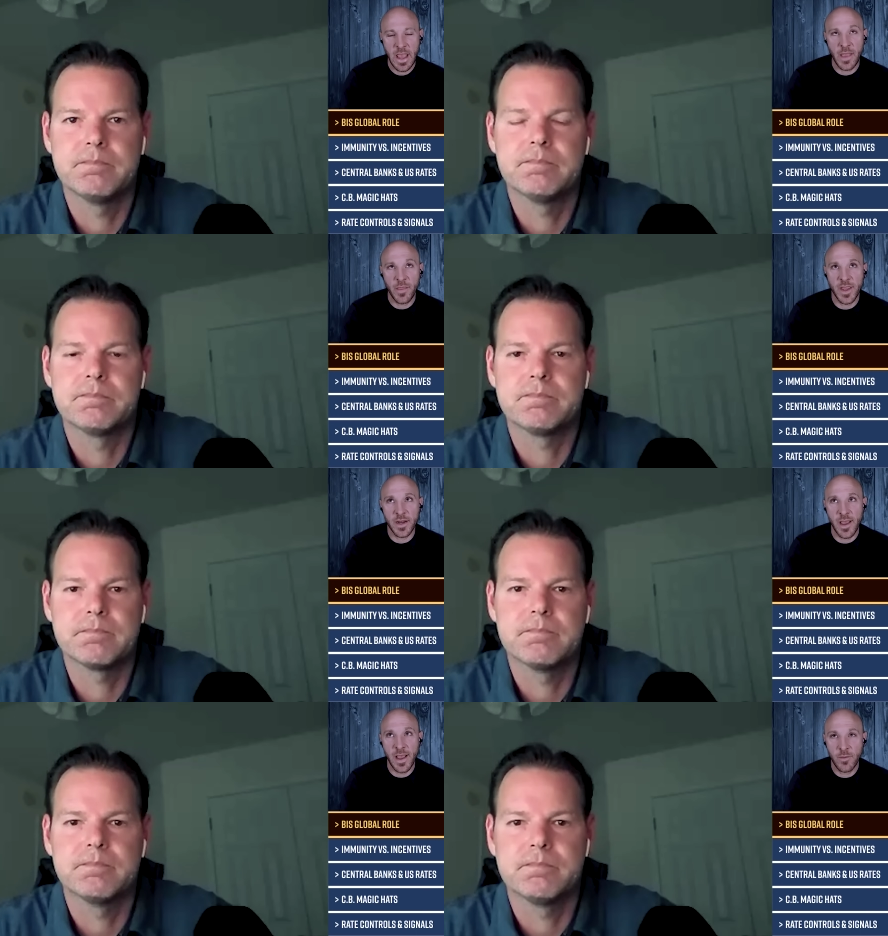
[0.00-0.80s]
Speaker 1: and then
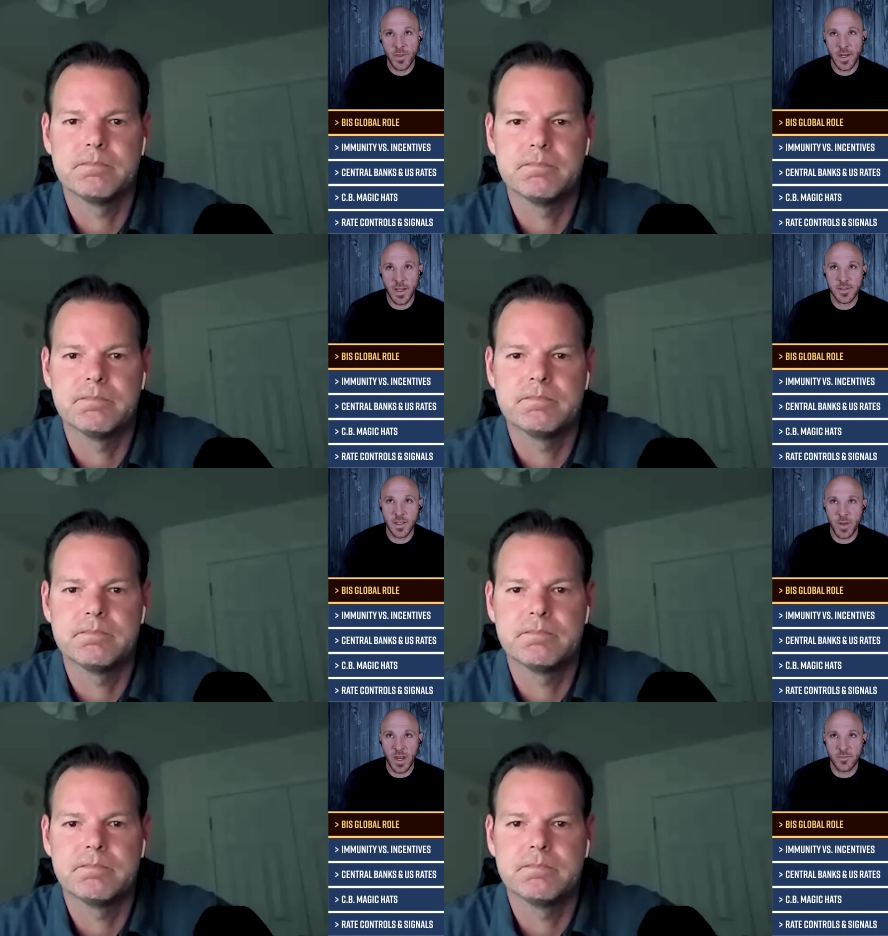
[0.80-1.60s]
how that ends up
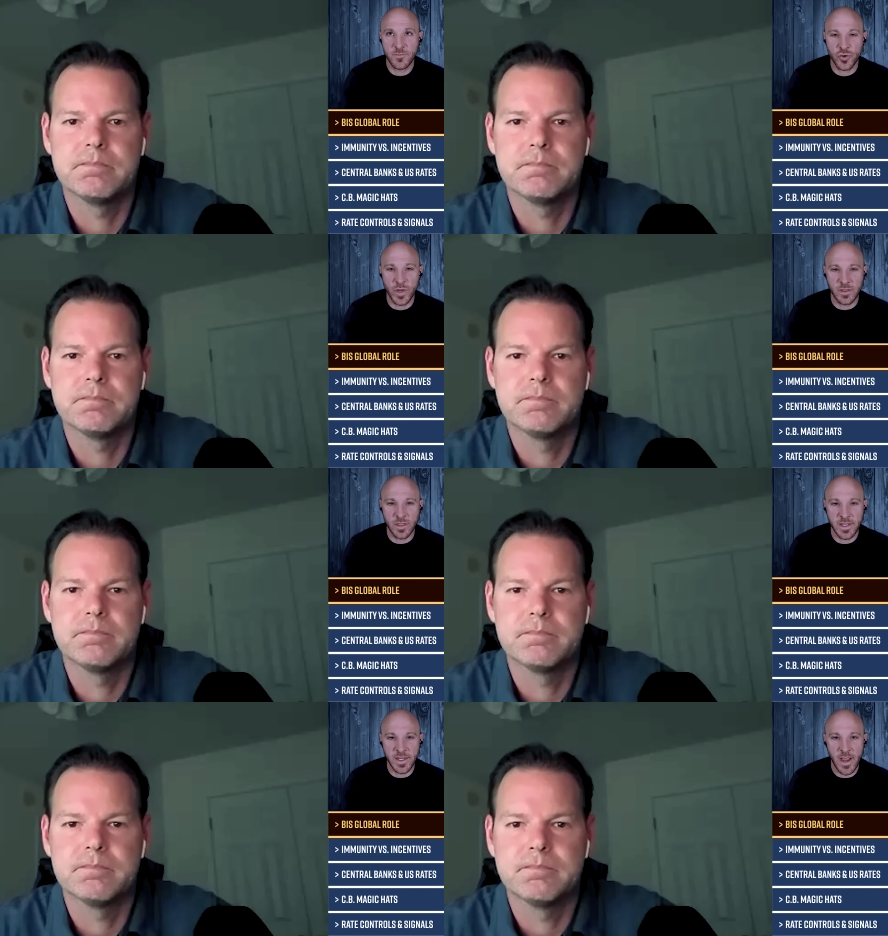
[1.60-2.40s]
kind of trickling
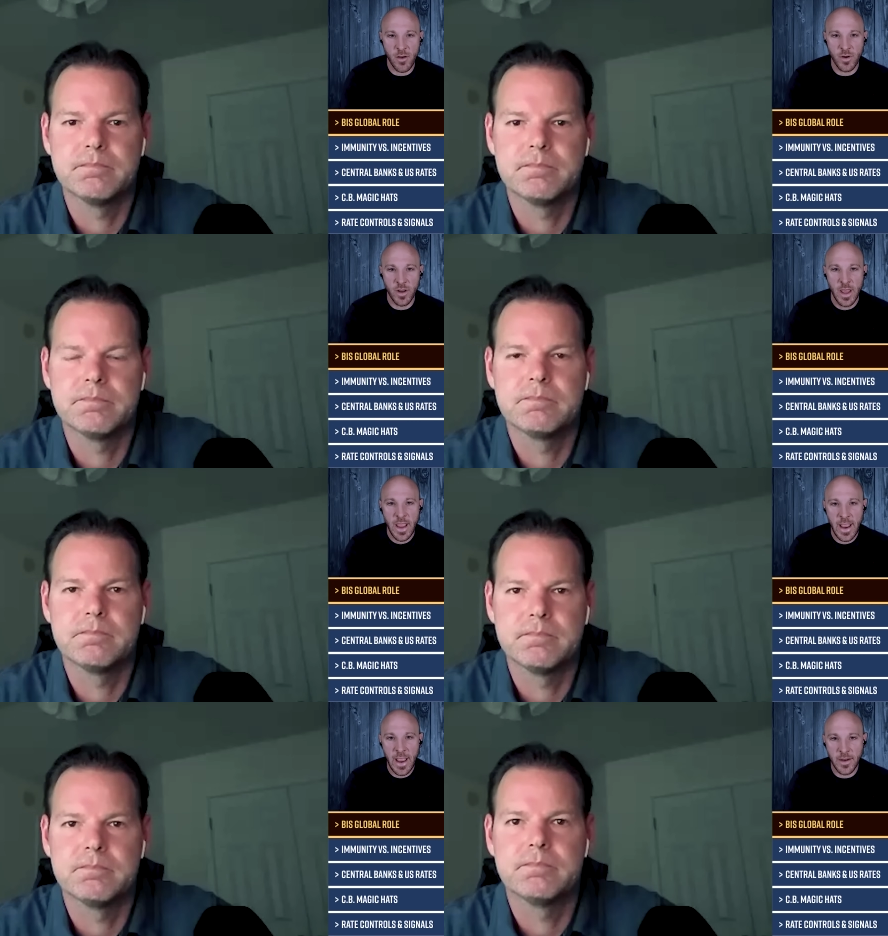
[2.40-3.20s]
down,
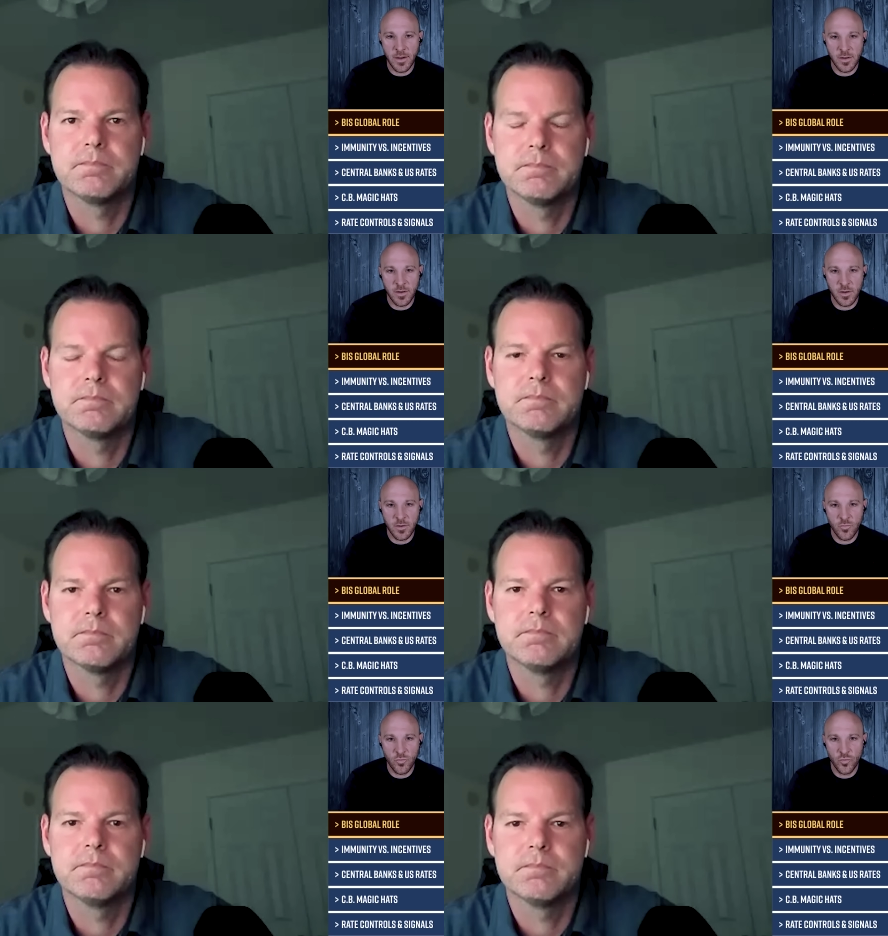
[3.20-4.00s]
and
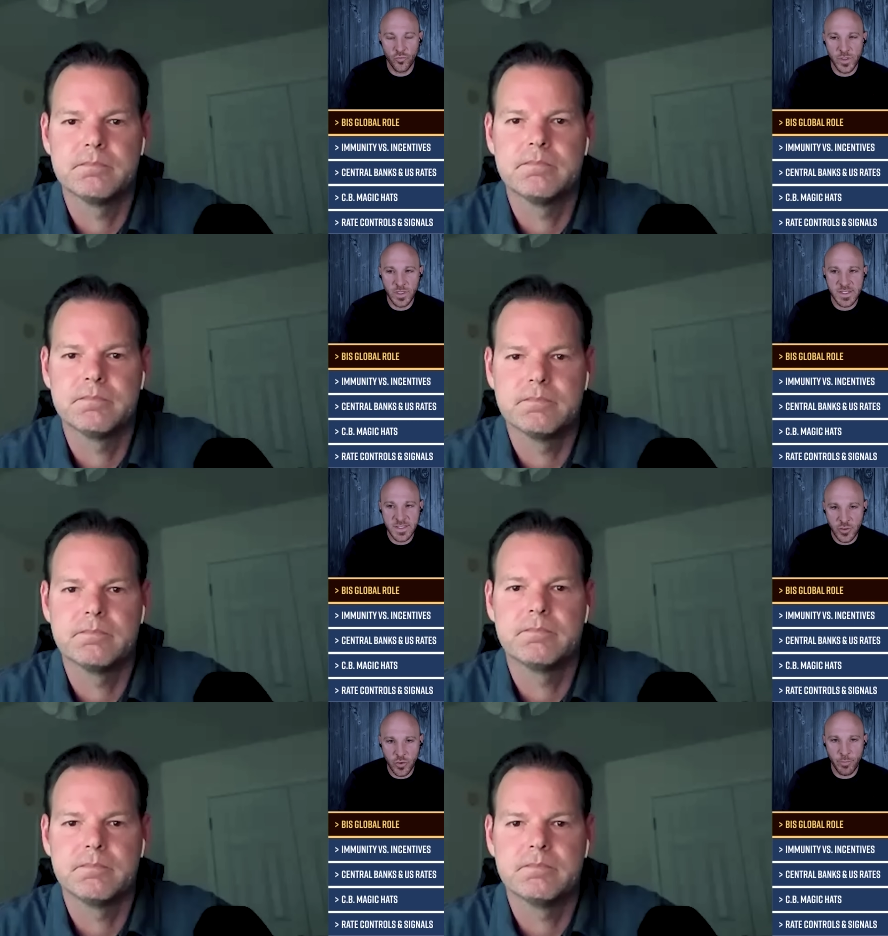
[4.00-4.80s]
really
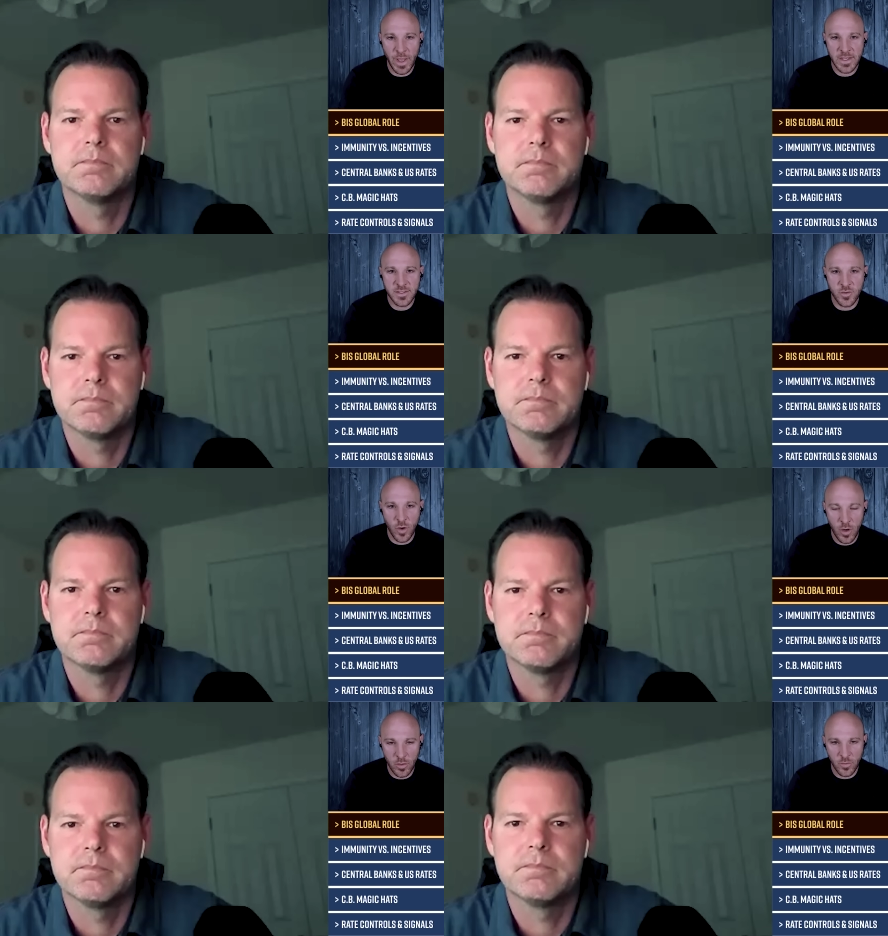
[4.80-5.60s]
central banks
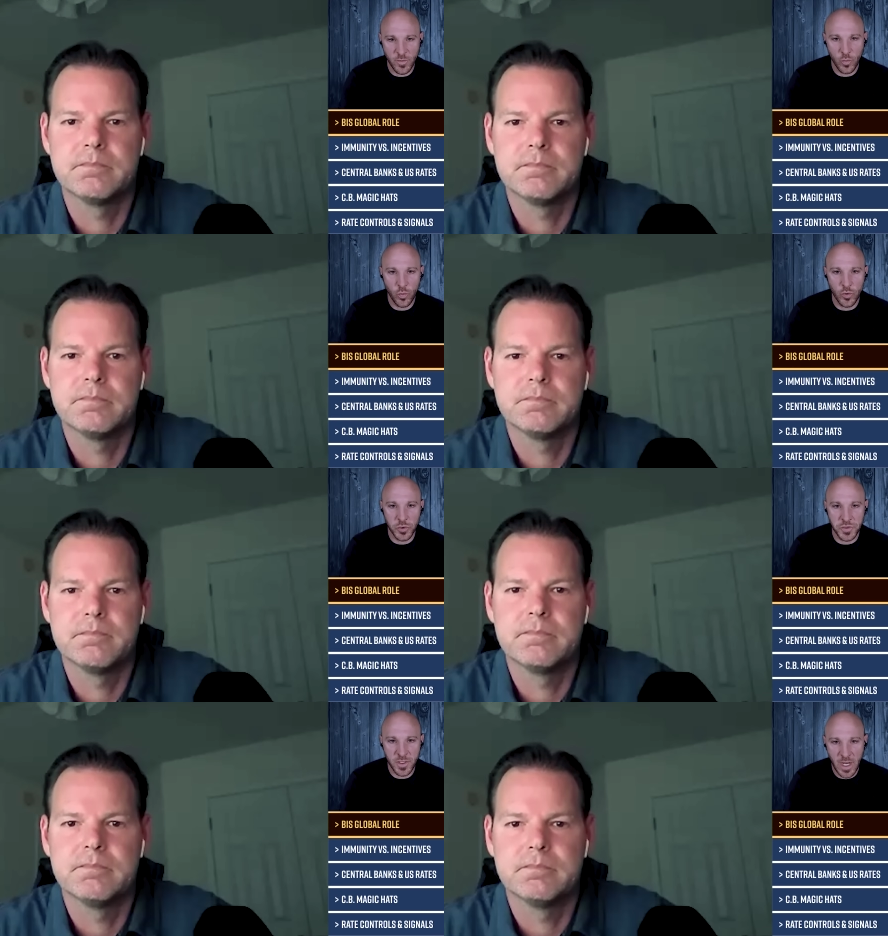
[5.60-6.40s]
all over the
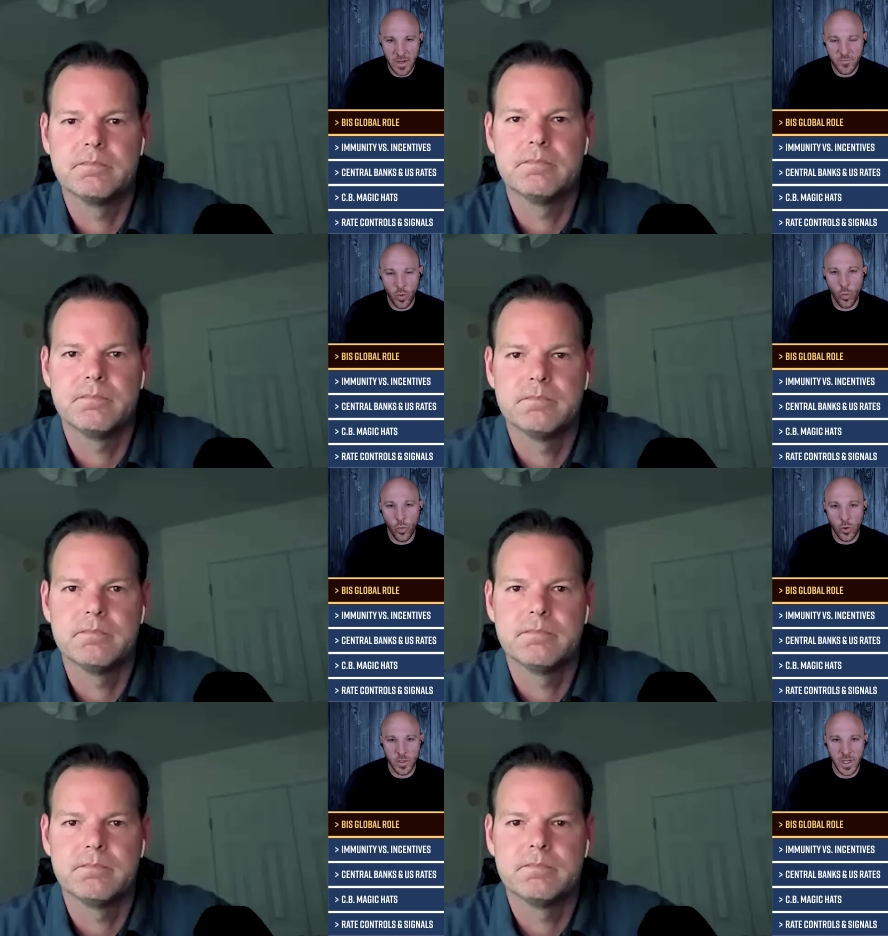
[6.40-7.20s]
world kind of
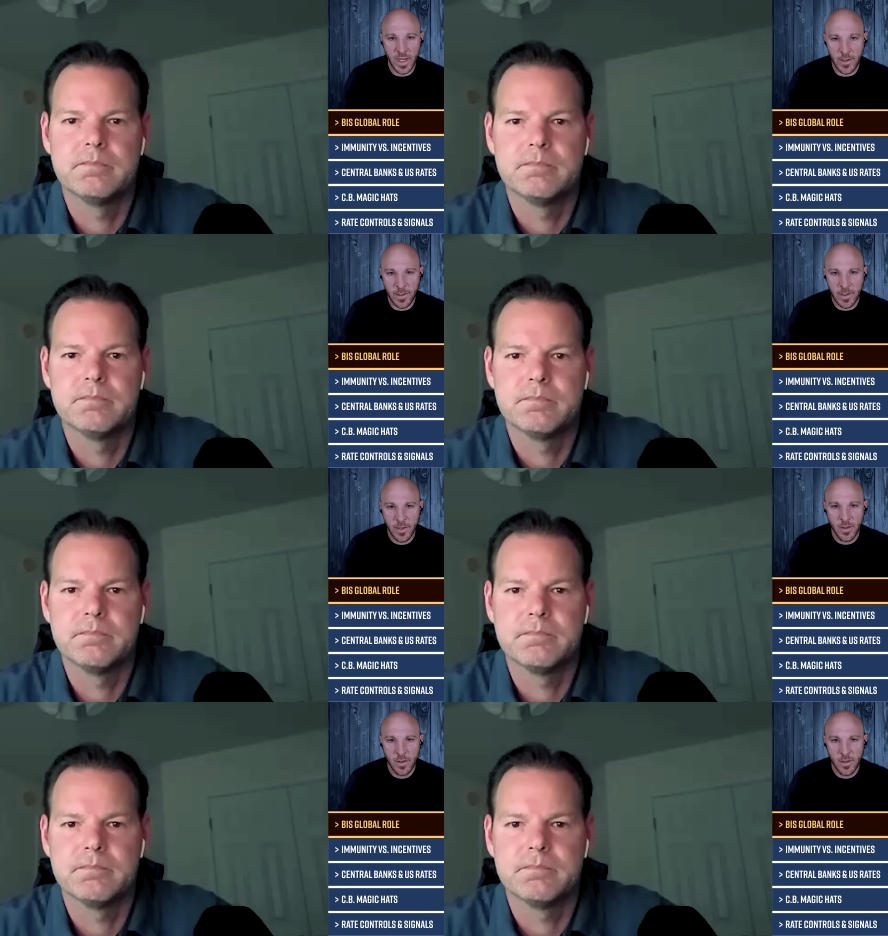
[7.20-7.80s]
coordinating